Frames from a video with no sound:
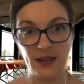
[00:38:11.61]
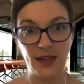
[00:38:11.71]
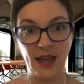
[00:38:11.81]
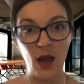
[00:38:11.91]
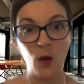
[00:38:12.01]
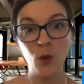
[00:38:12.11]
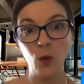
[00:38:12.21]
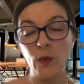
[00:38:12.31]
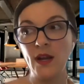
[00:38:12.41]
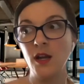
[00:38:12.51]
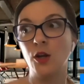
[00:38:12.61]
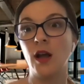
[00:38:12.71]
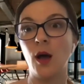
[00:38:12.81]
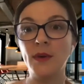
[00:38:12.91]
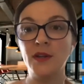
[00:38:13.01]
Like, how are we
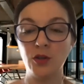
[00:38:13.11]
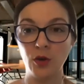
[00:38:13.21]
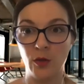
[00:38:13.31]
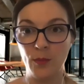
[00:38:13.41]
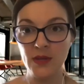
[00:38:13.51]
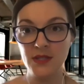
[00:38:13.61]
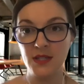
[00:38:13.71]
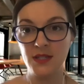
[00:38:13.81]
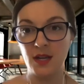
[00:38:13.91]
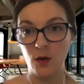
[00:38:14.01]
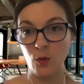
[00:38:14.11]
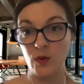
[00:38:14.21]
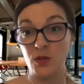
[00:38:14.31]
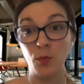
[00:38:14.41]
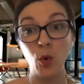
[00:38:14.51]
helping to grow the business? How are we
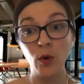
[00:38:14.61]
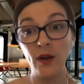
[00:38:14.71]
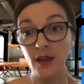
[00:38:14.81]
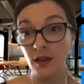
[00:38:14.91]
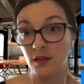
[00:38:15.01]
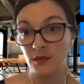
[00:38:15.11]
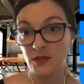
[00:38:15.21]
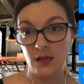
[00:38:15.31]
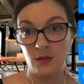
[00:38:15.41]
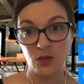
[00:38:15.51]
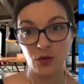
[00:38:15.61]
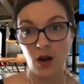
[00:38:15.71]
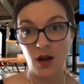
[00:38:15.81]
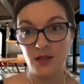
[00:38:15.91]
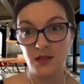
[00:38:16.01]
supporting teams
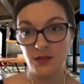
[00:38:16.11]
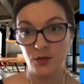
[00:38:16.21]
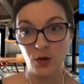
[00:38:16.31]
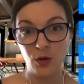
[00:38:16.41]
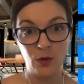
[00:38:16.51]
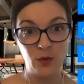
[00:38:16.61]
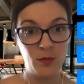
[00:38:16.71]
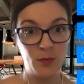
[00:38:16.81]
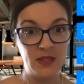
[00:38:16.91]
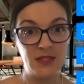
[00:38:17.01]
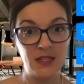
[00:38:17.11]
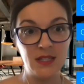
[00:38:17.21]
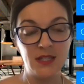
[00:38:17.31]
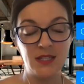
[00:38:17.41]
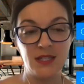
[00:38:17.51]
across to grow the
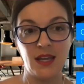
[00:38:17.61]
business?